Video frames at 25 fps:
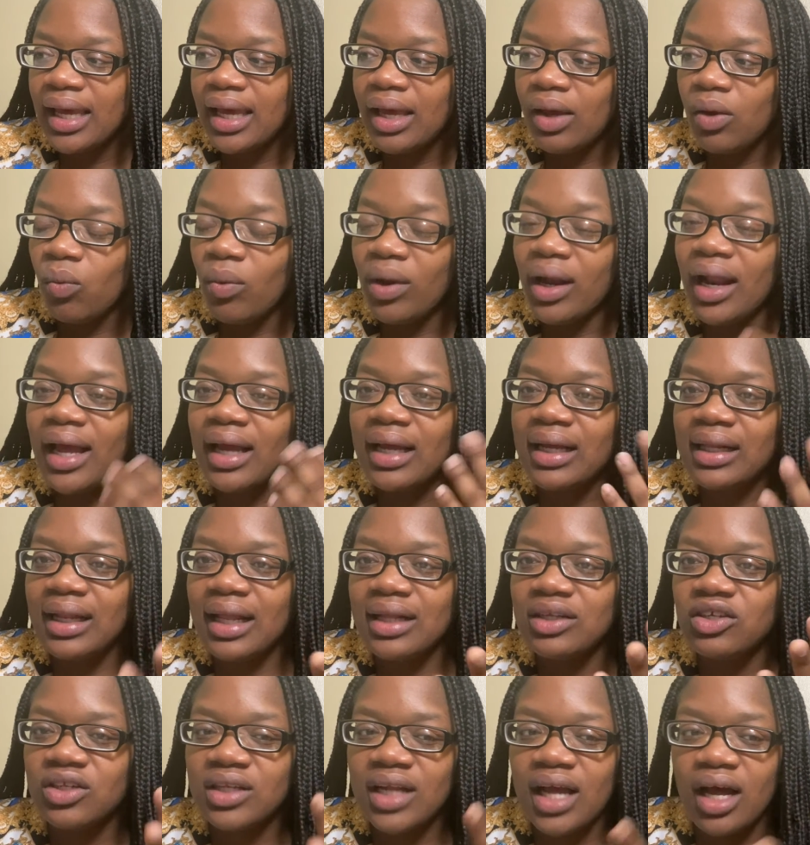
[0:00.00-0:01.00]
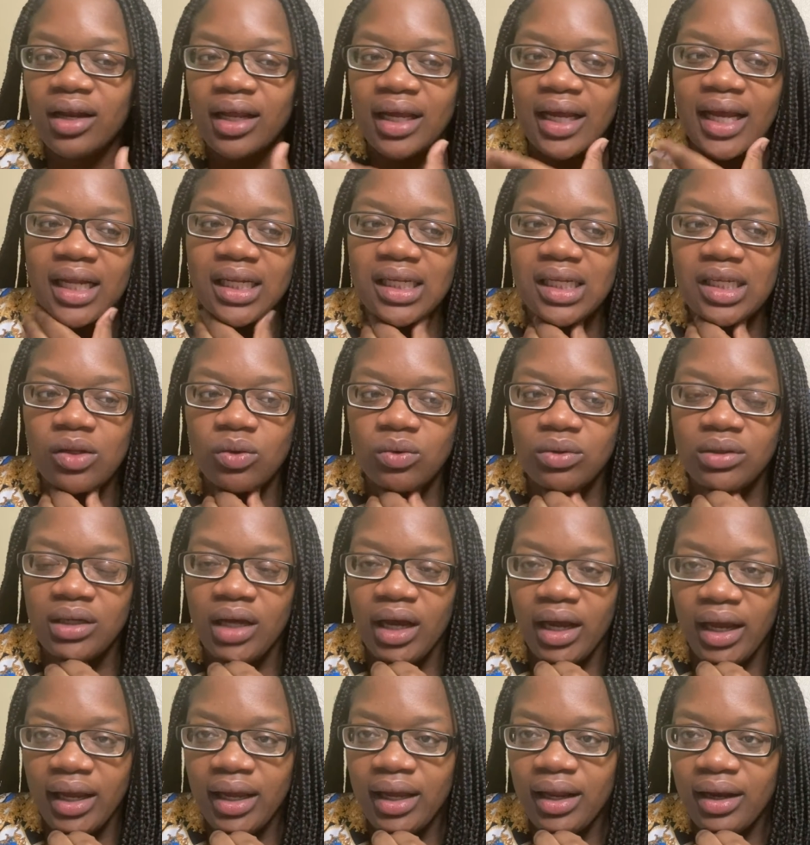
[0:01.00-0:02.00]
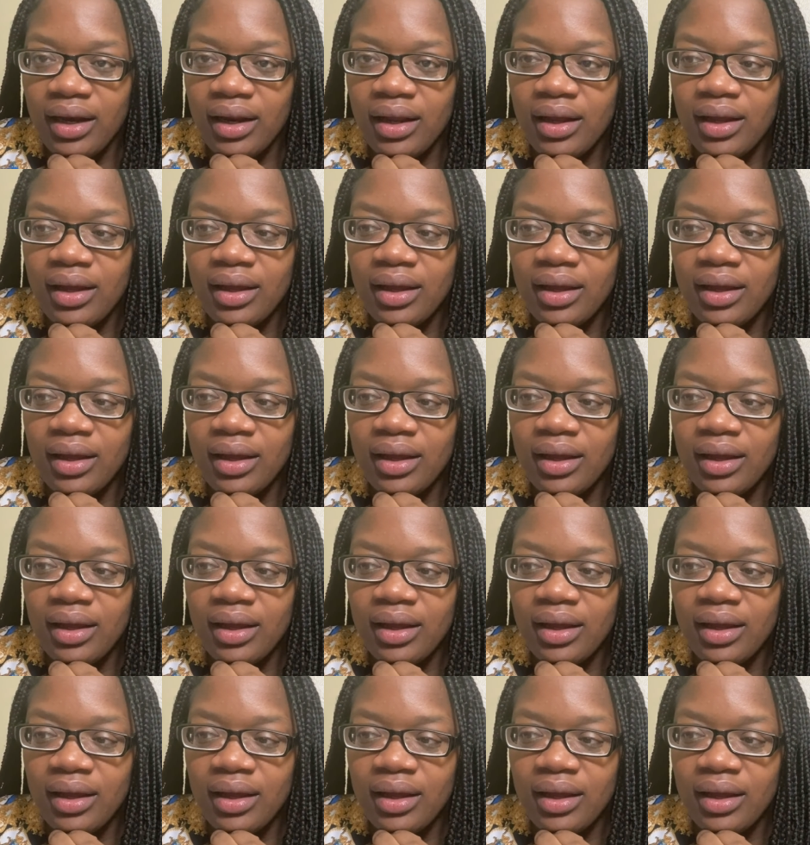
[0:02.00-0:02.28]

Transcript: when I clench down, it gets so tight.